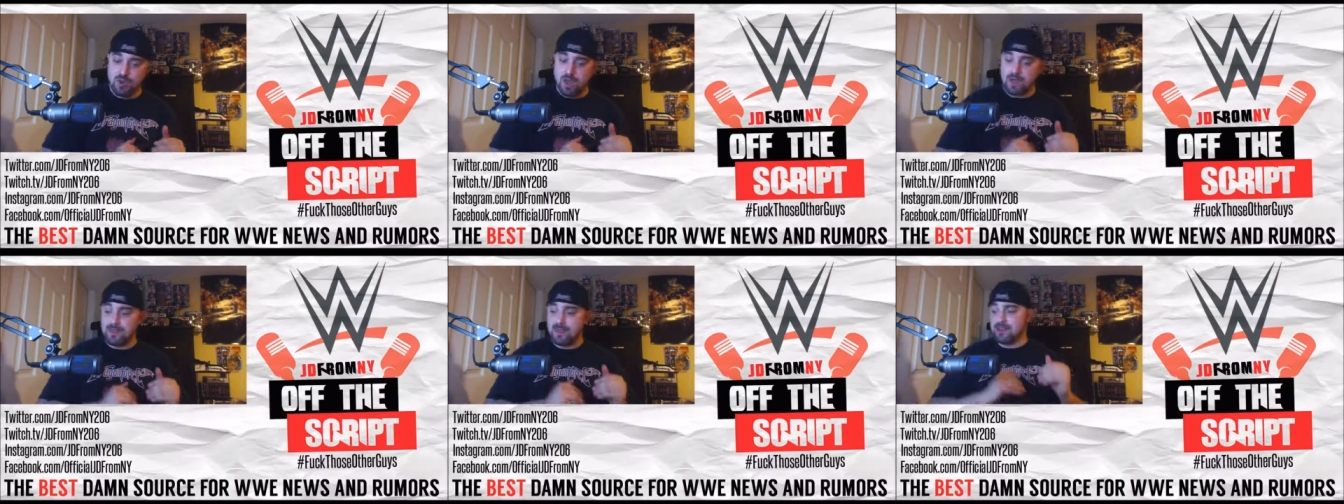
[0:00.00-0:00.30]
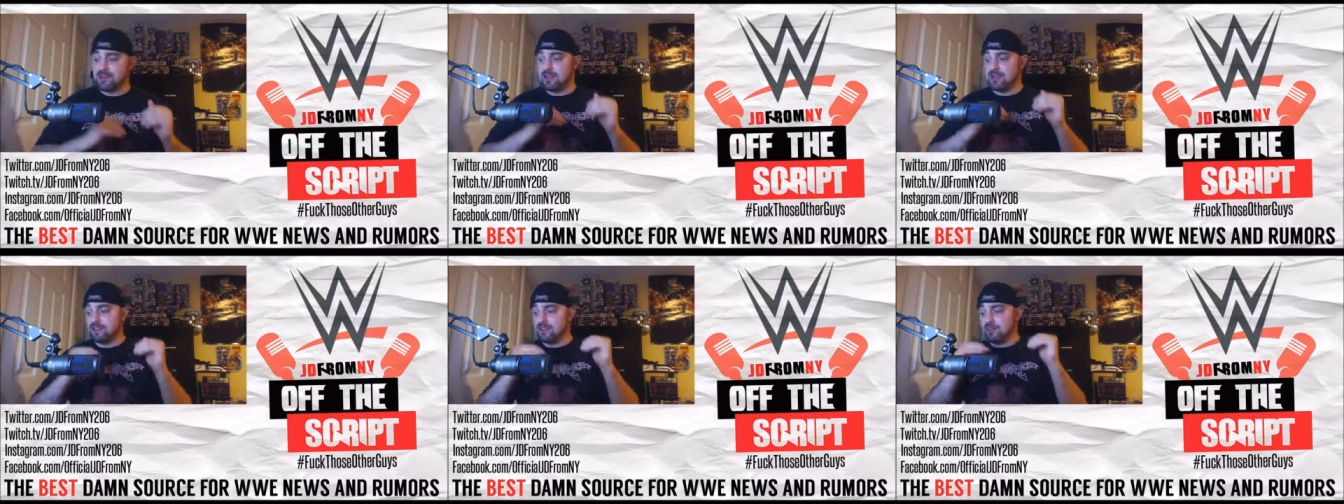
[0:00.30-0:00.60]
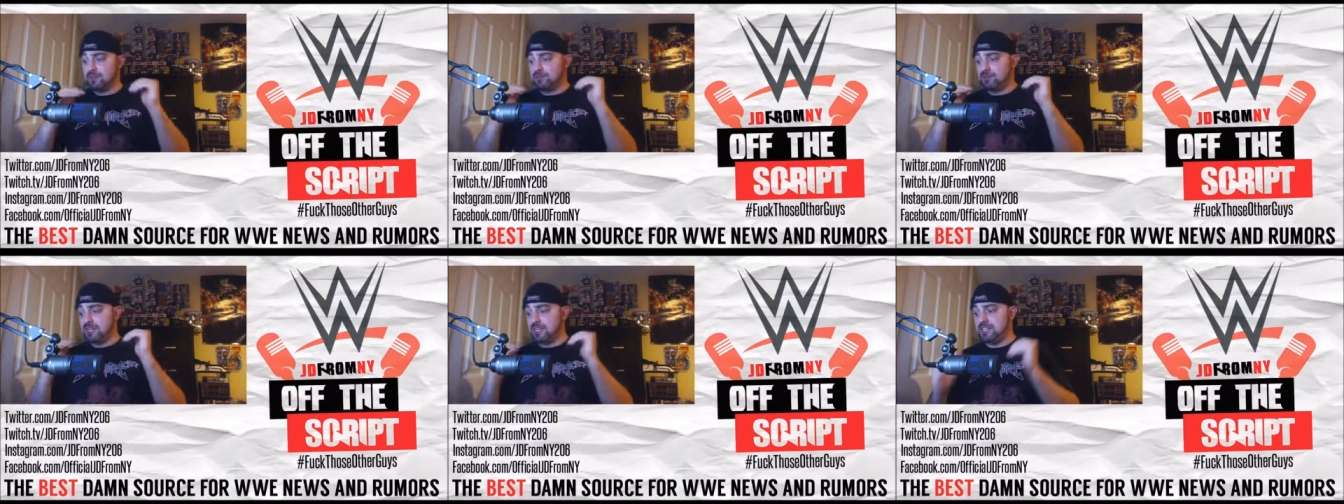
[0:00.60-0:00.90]
you and then
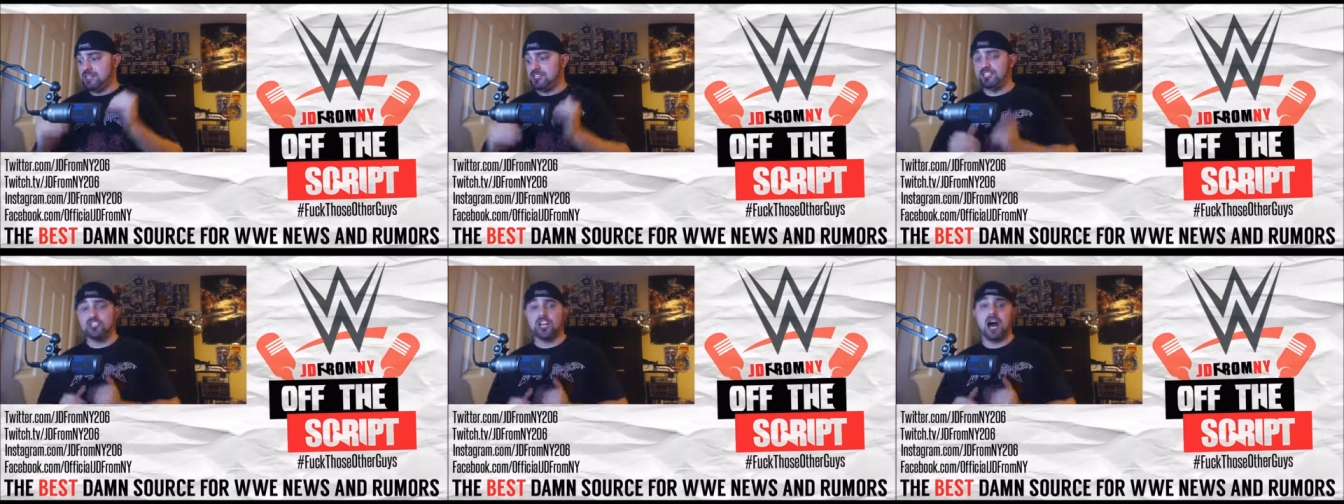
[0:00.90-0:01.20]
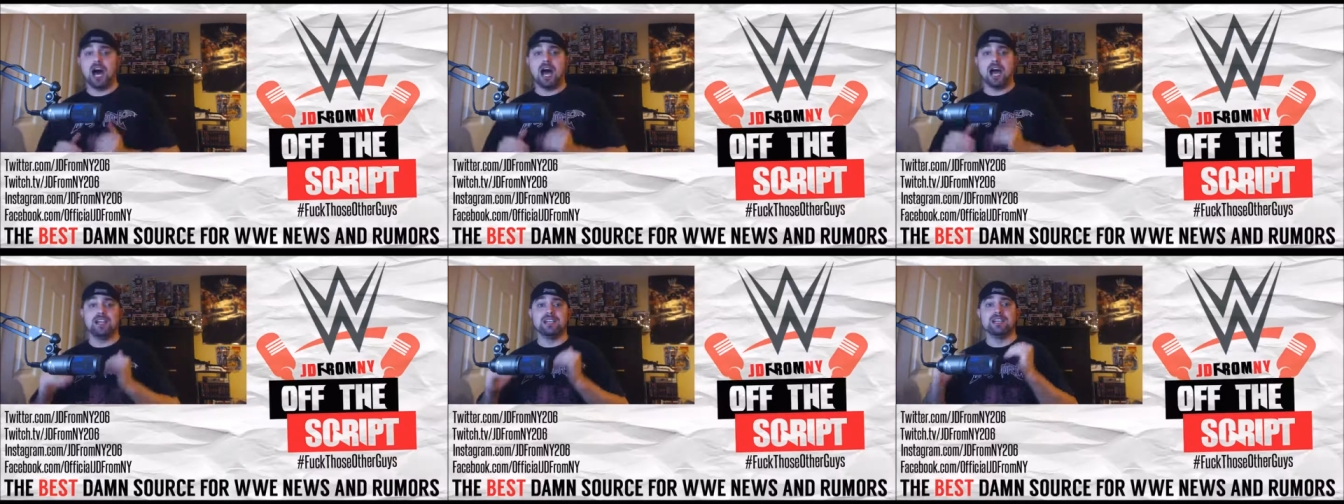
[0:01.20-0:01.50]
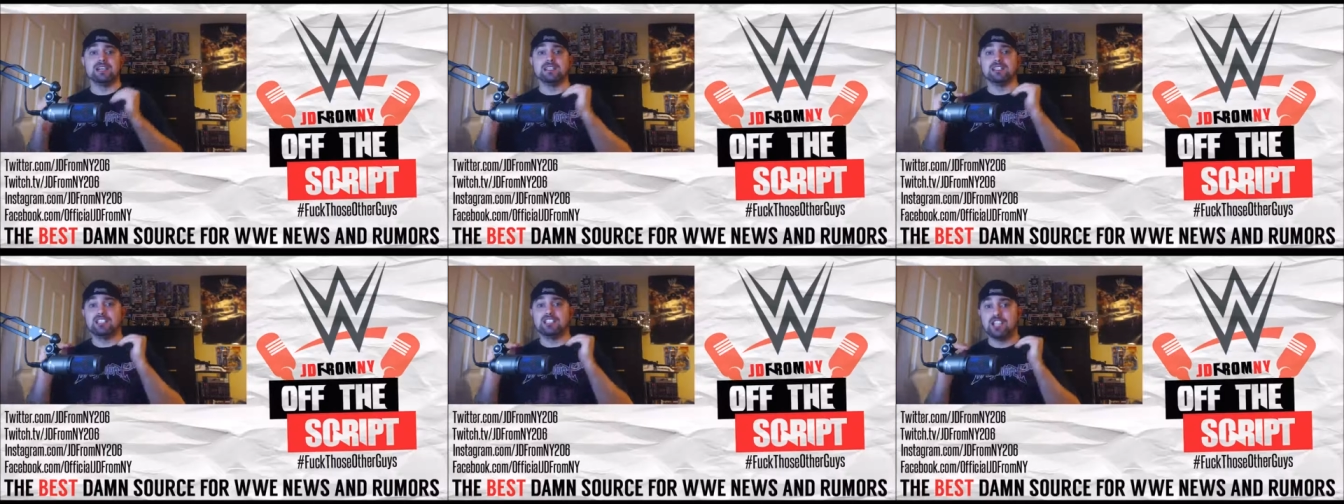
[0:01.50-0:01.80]
please
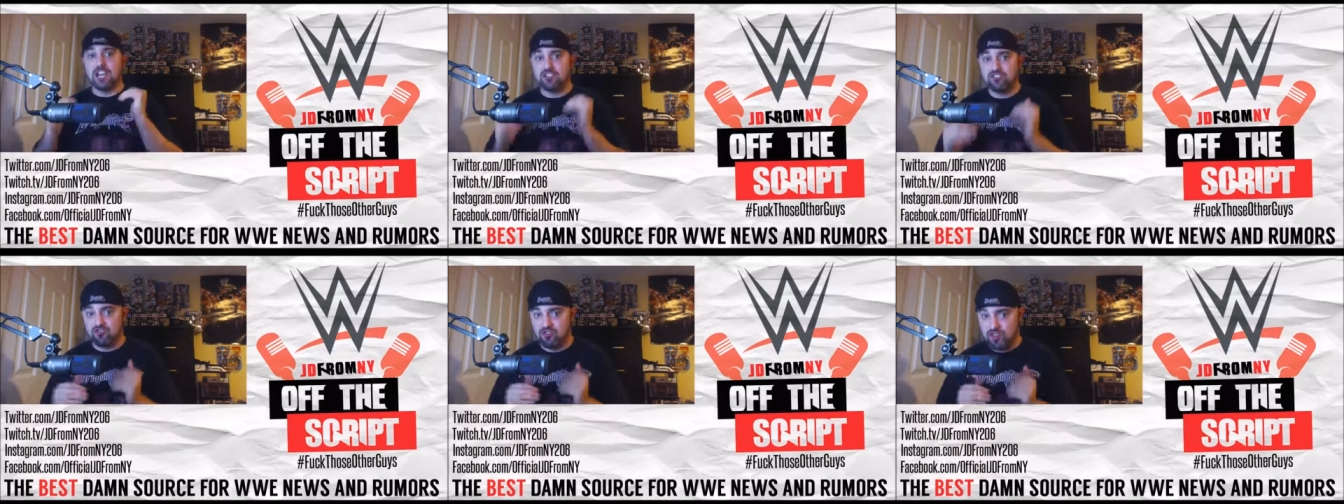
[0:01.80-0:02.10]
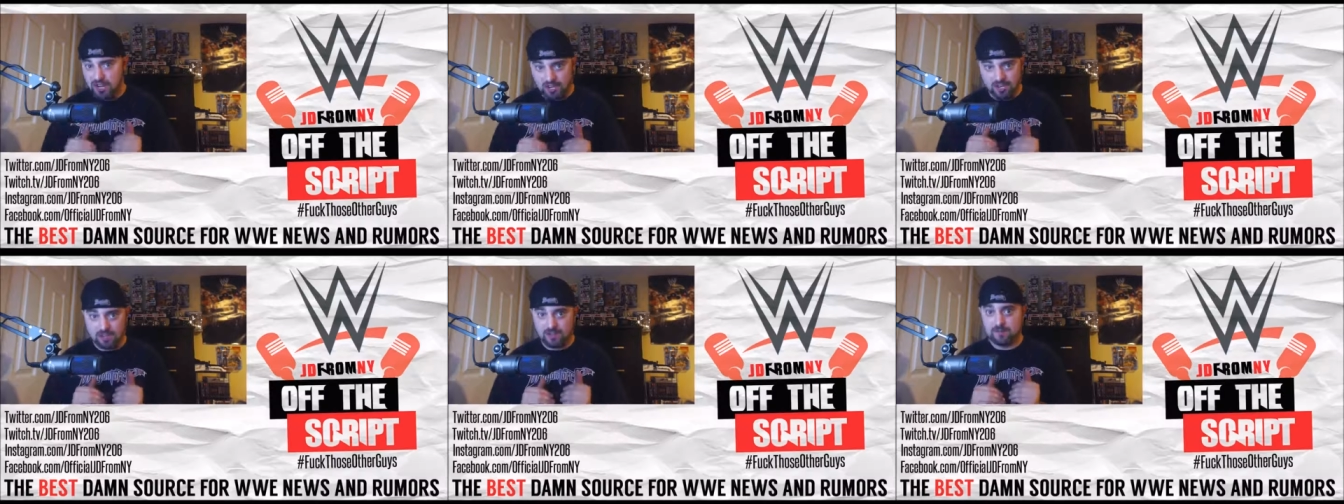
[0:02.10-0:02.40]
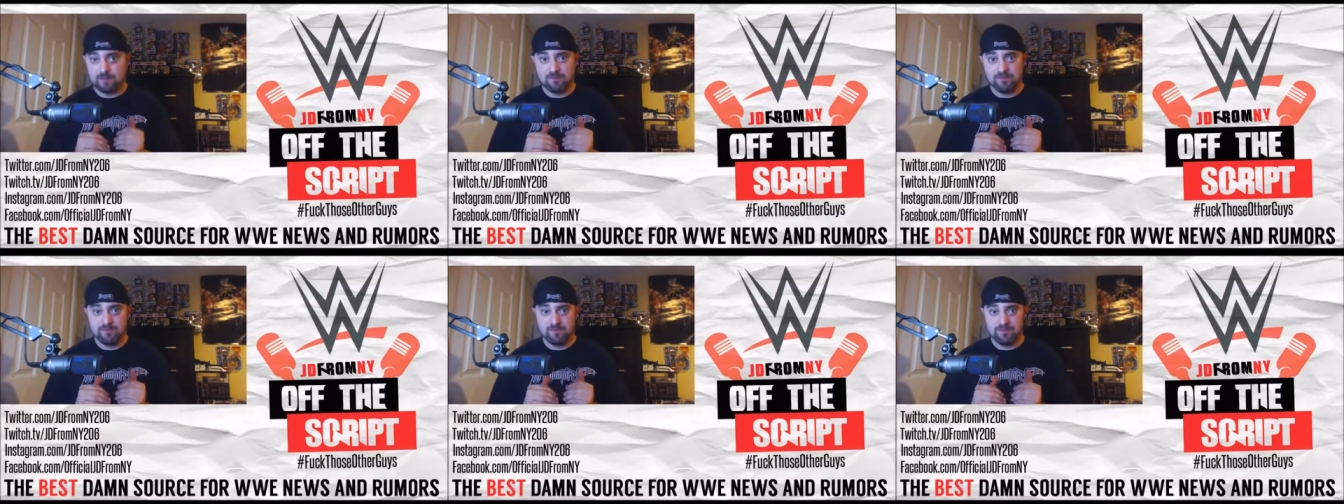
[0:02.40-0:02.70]
sign
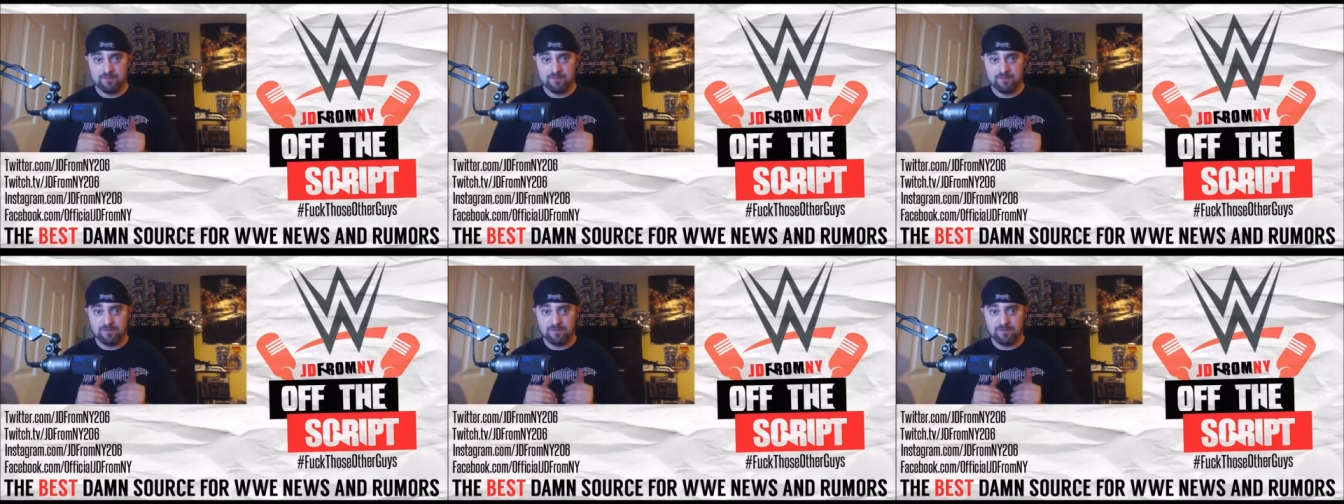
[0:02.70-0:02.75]
Cedric.